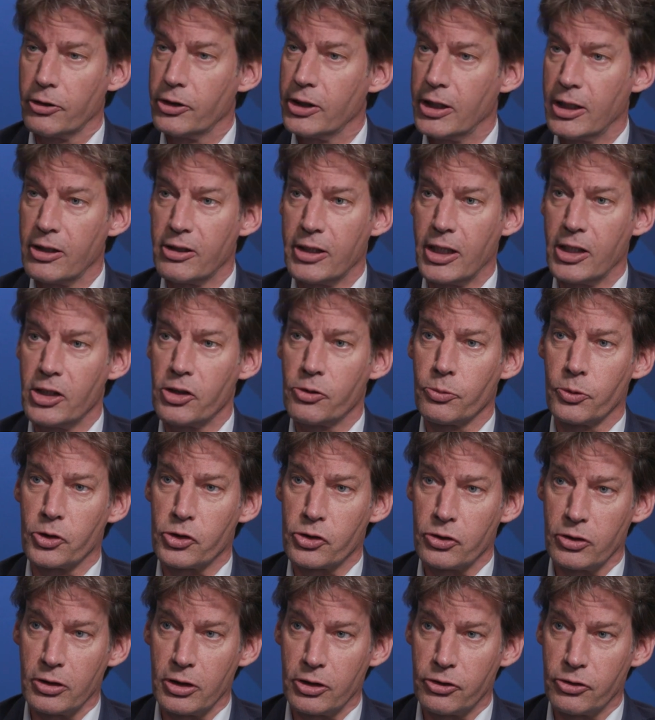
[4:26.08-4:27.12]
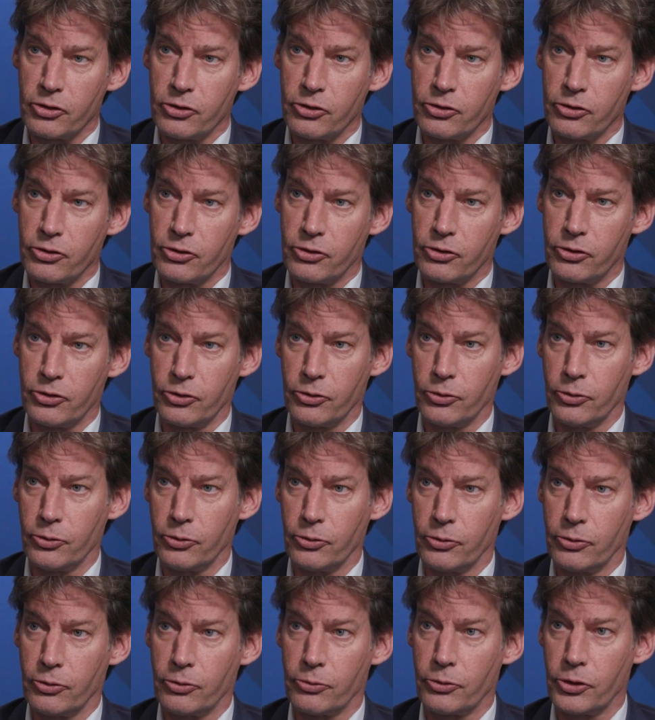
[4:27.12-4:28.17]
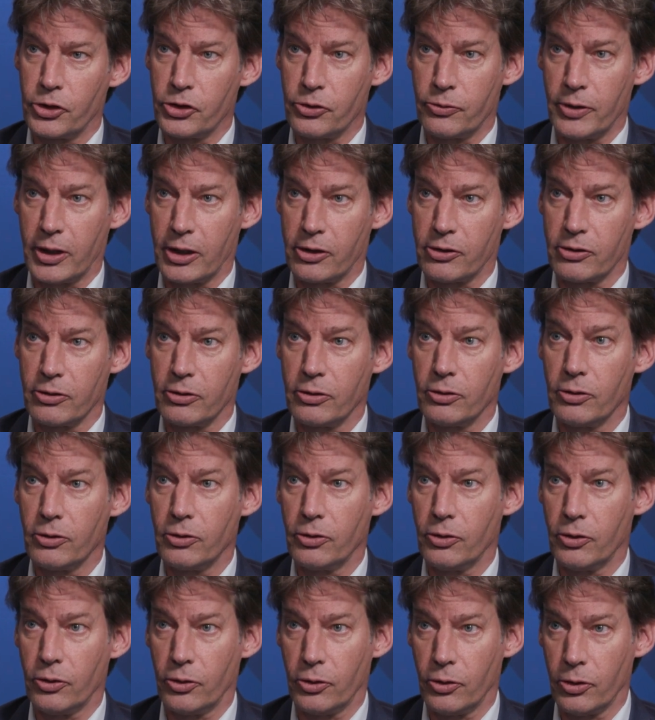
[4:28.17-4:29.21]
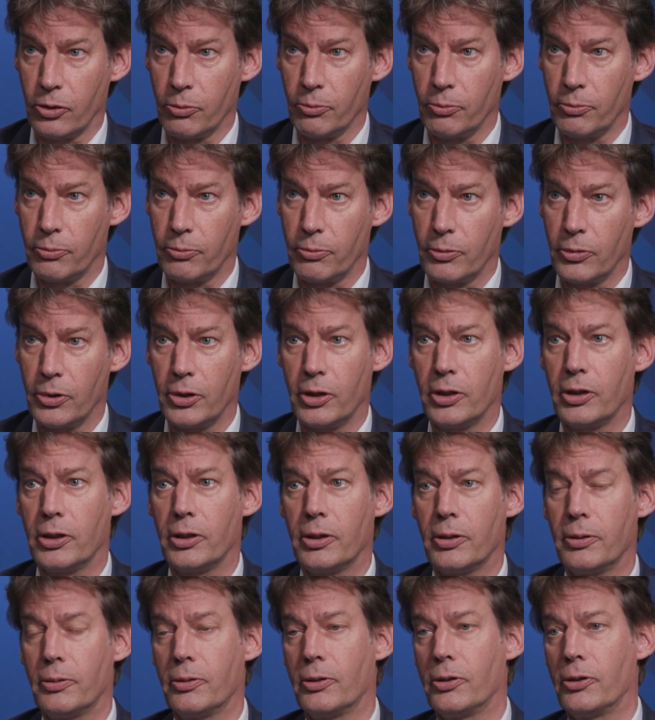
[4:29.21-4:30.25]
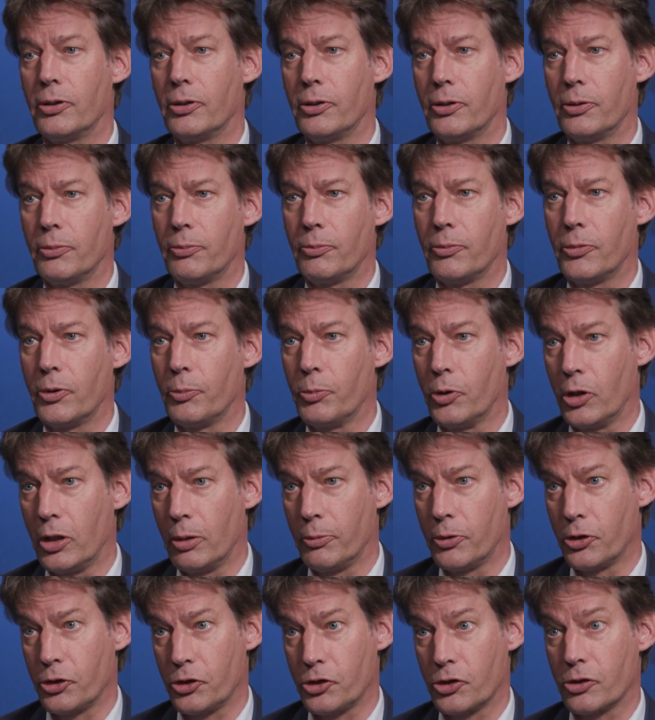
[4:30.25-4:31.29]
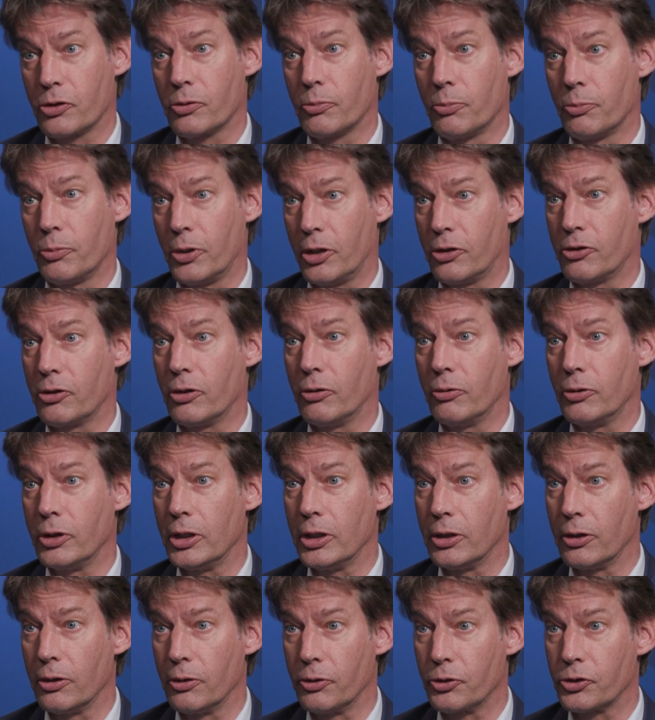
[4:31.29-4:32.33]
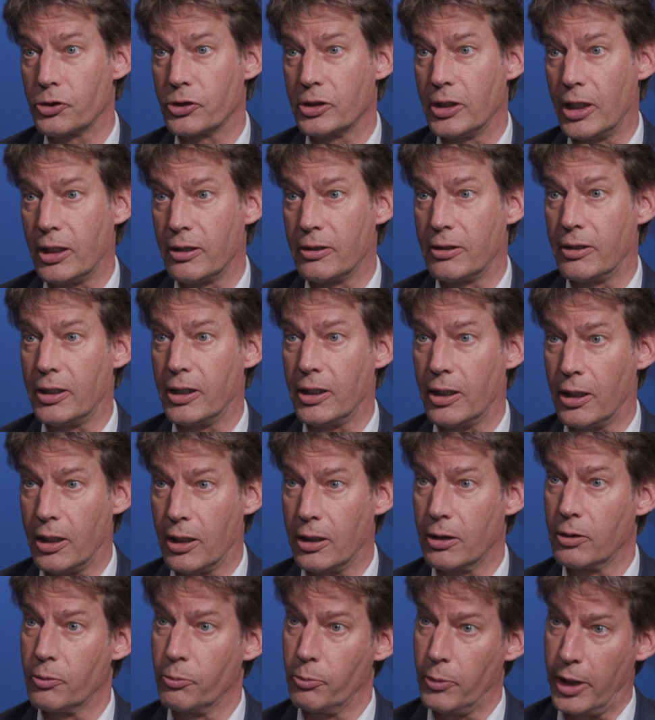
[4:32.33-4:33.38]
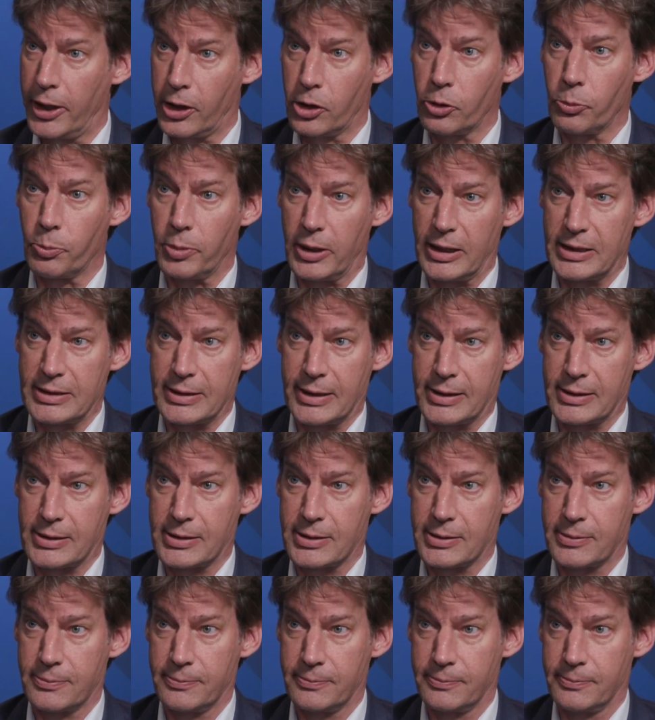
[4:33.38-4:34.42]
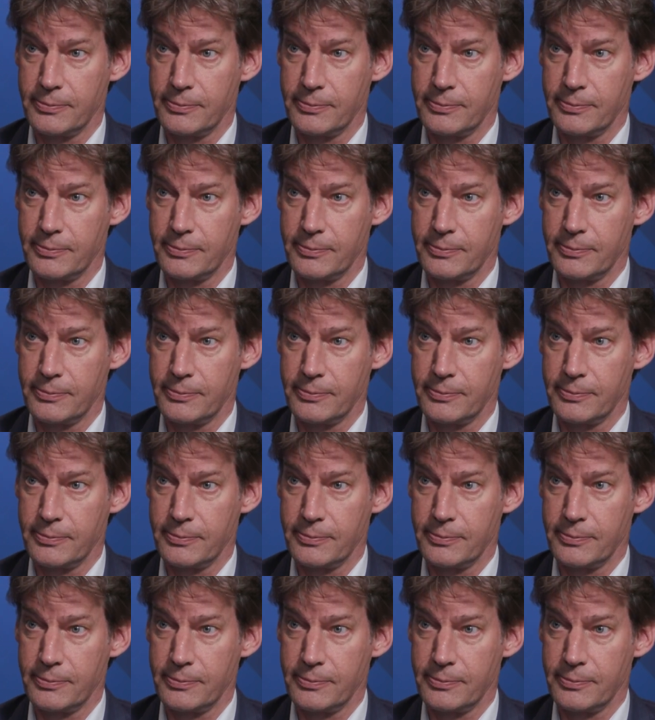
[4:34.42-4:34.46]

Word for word: The intent was not to restrict all polymers, but only those that they are microplastics.